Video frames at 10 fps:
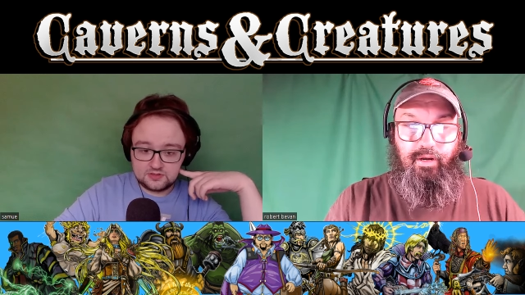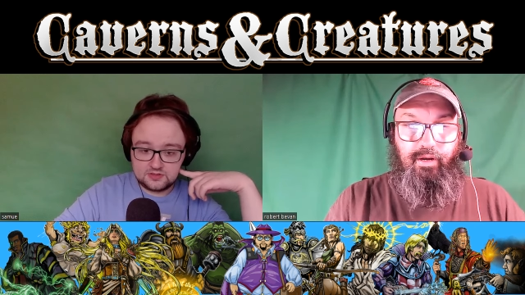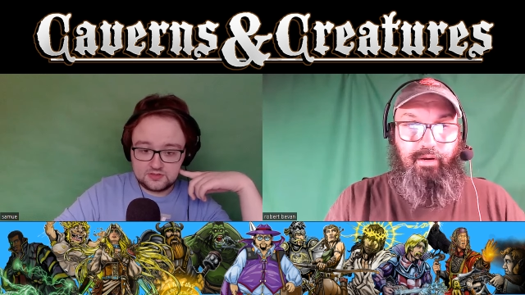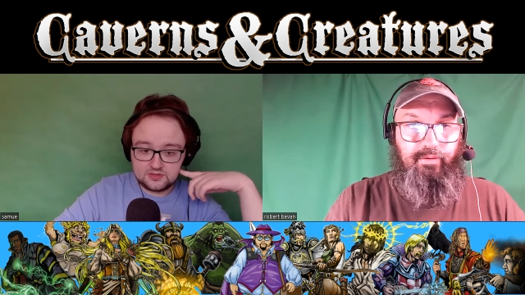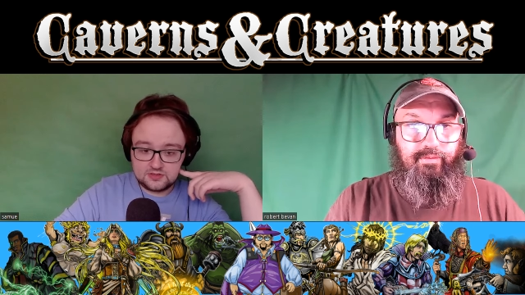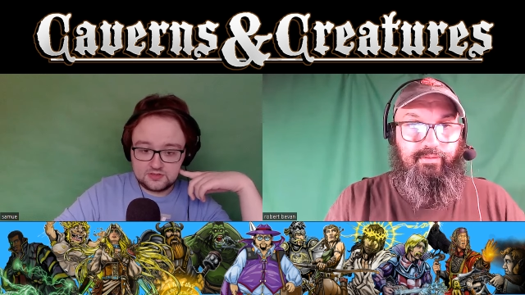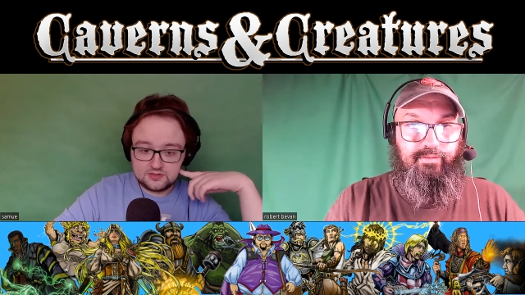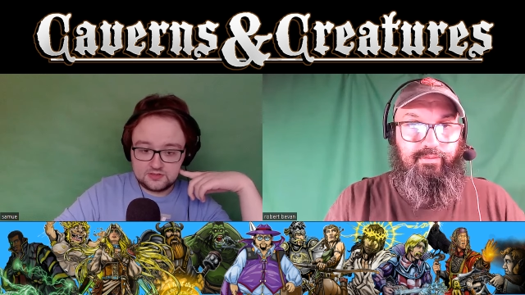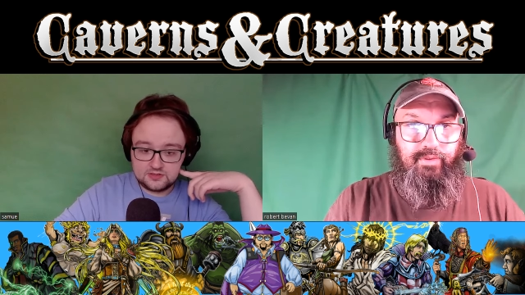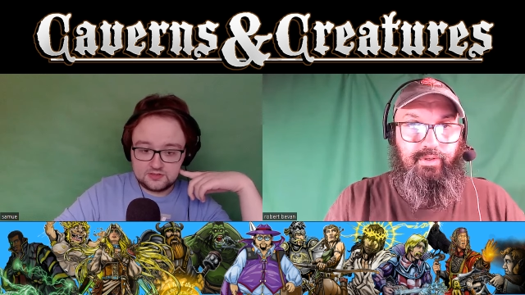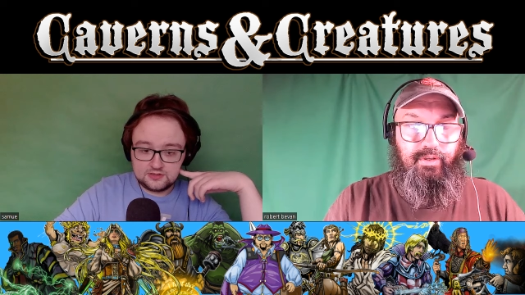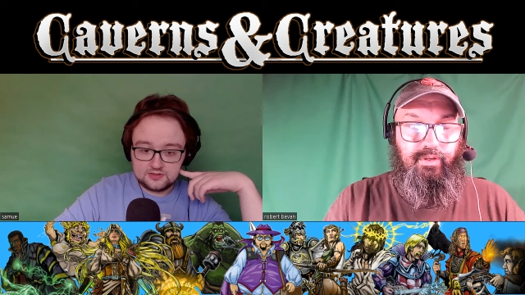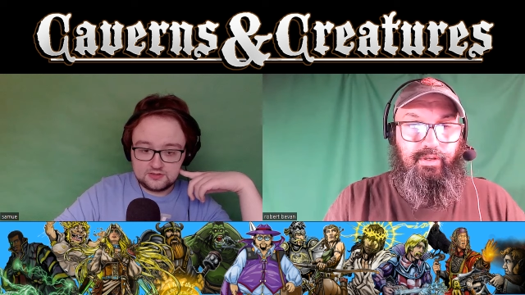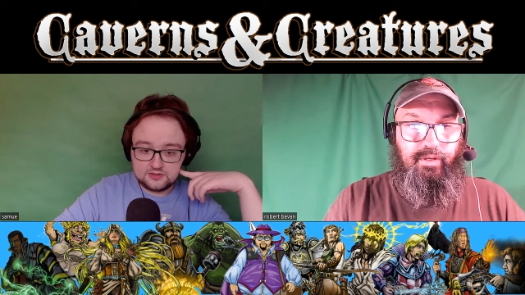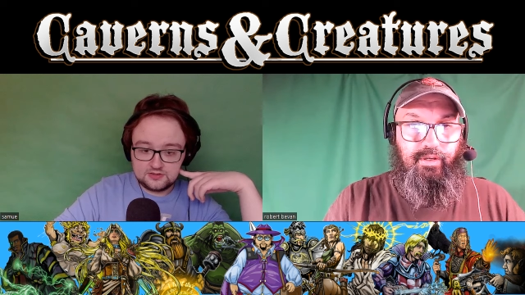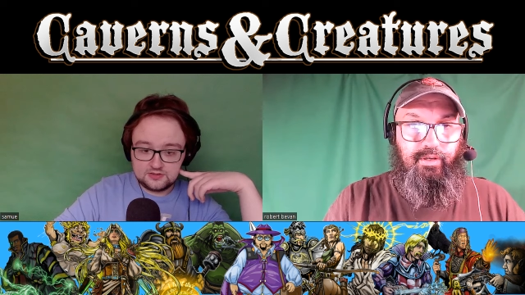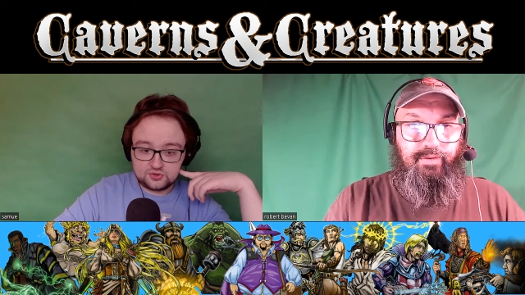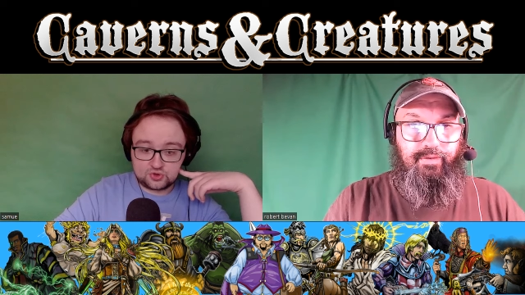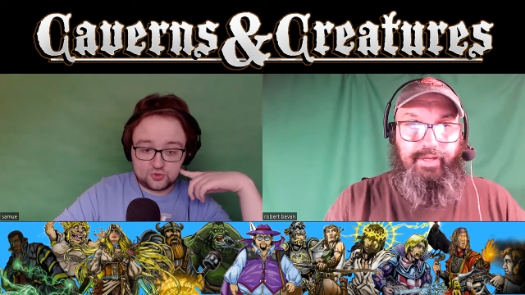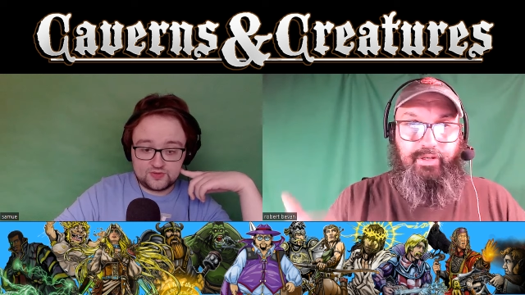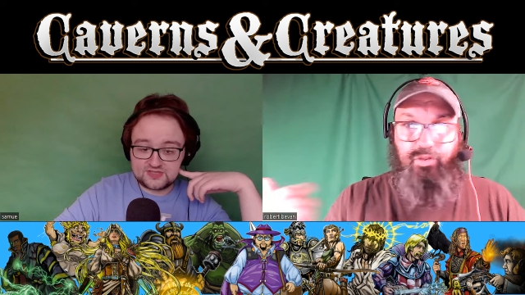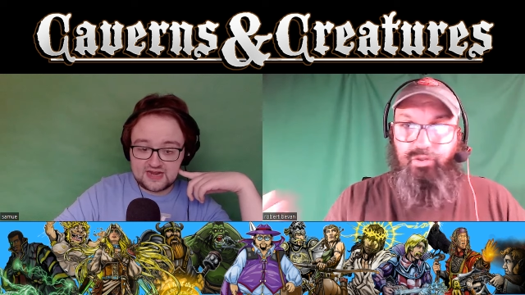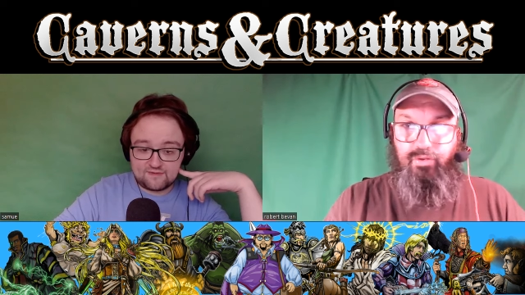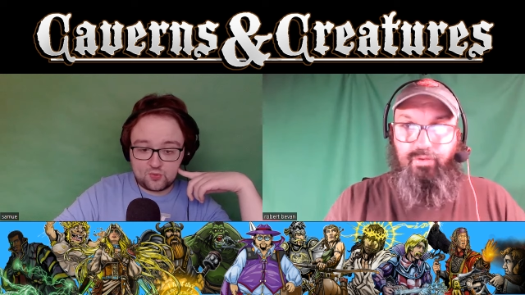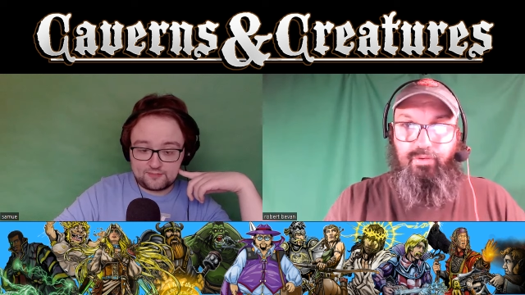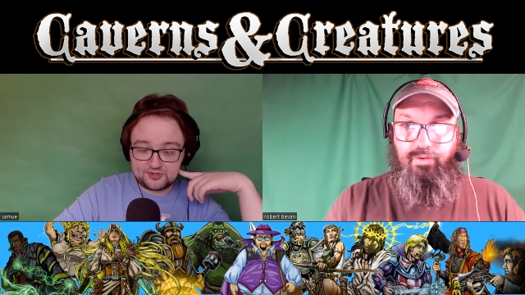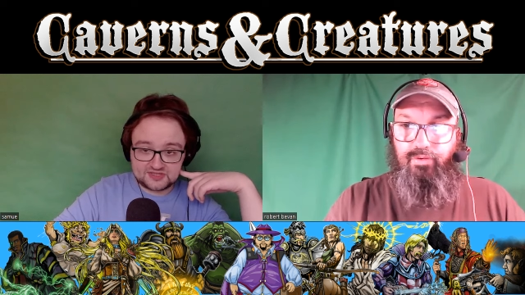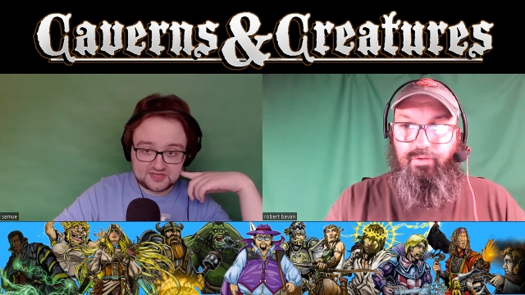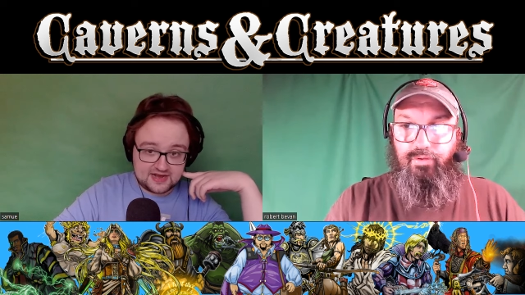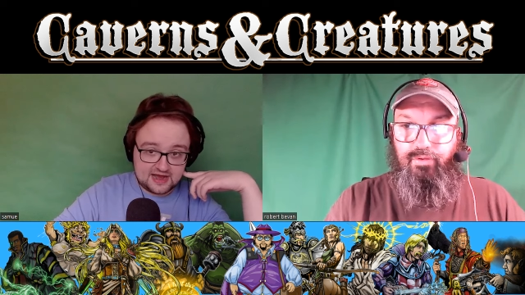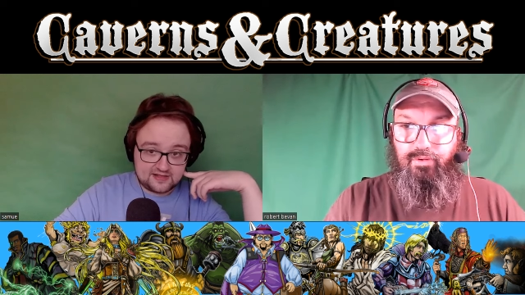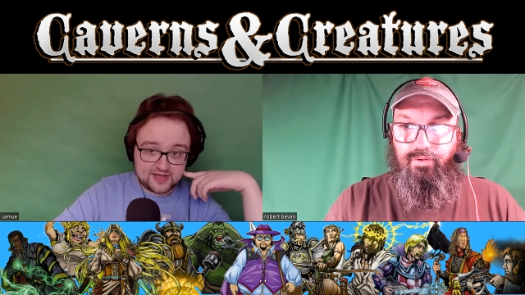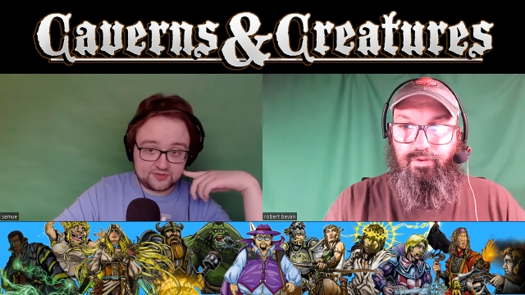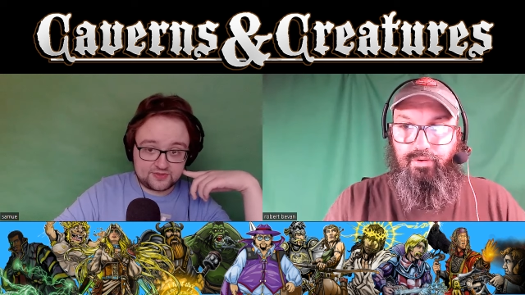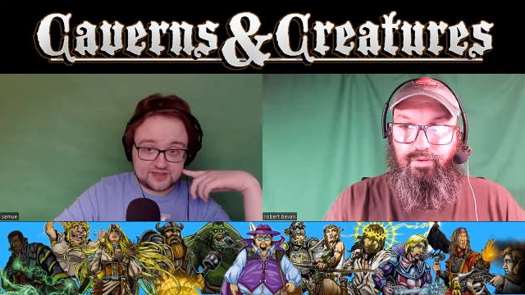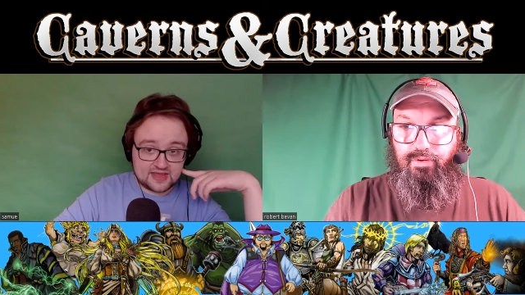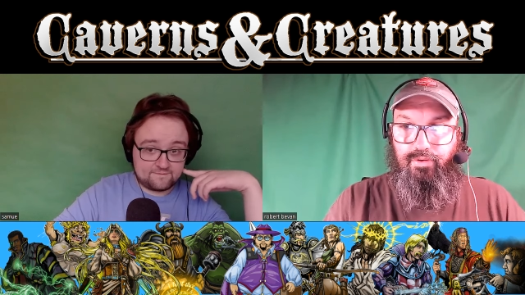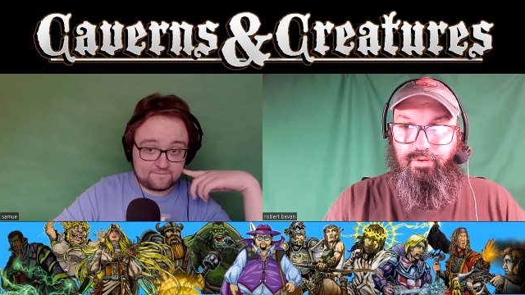Speaker 1: Ah. Uh, Druids like, never want to put this on an ally. I don't think they have